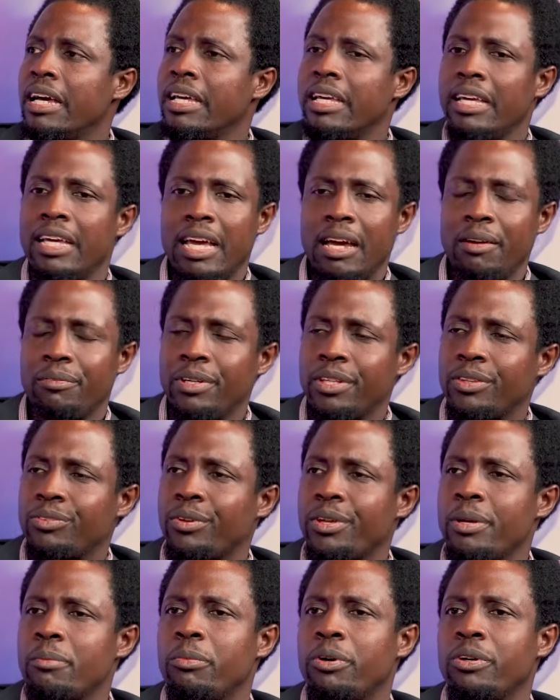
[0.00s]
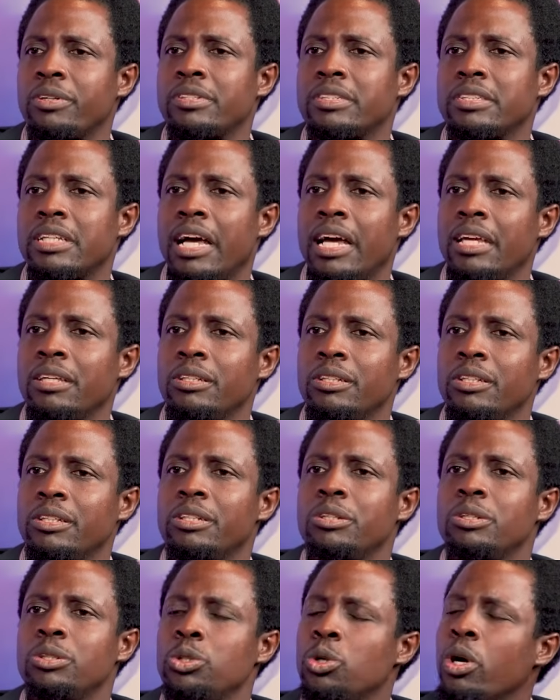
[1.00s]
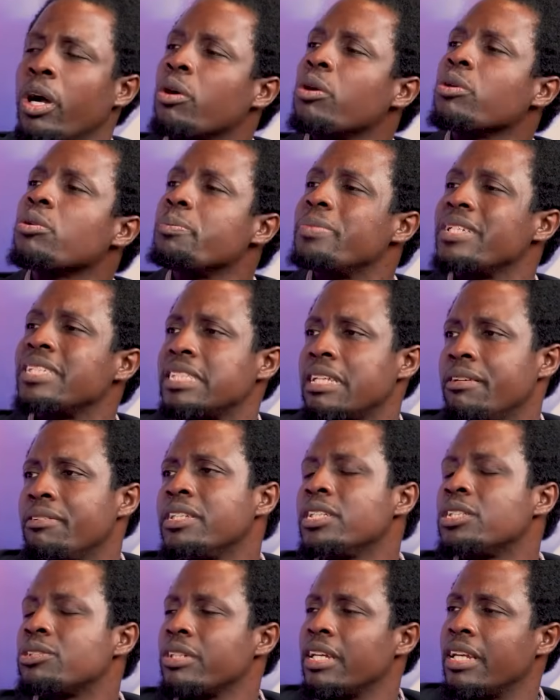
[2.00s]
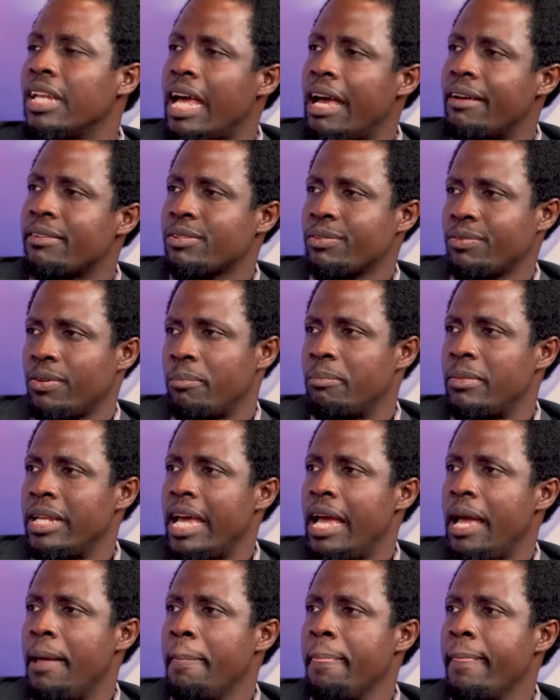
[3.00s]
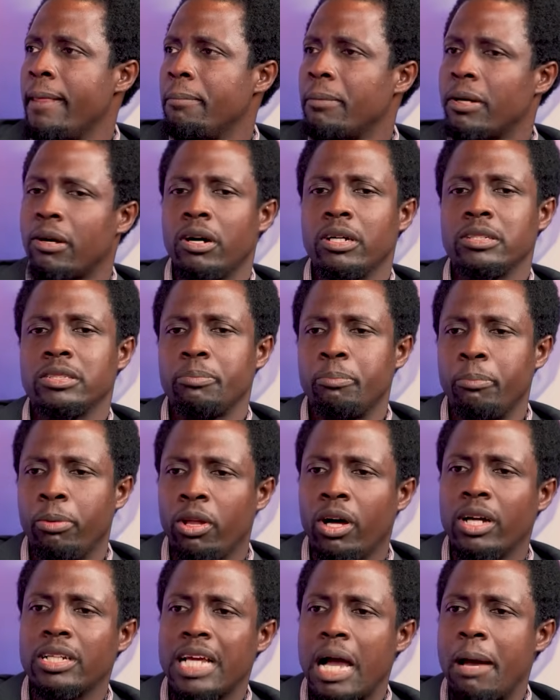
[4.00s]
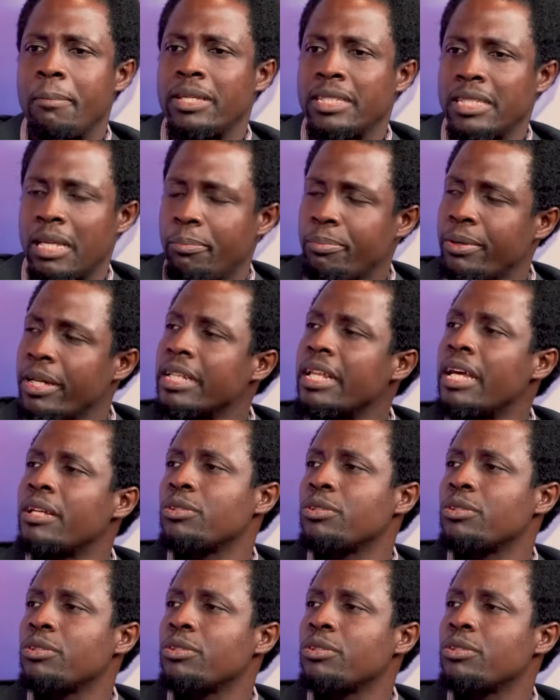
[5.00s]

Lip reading: every 3 months, and you are going to be saving 3 lives from there. Because blood can be separated into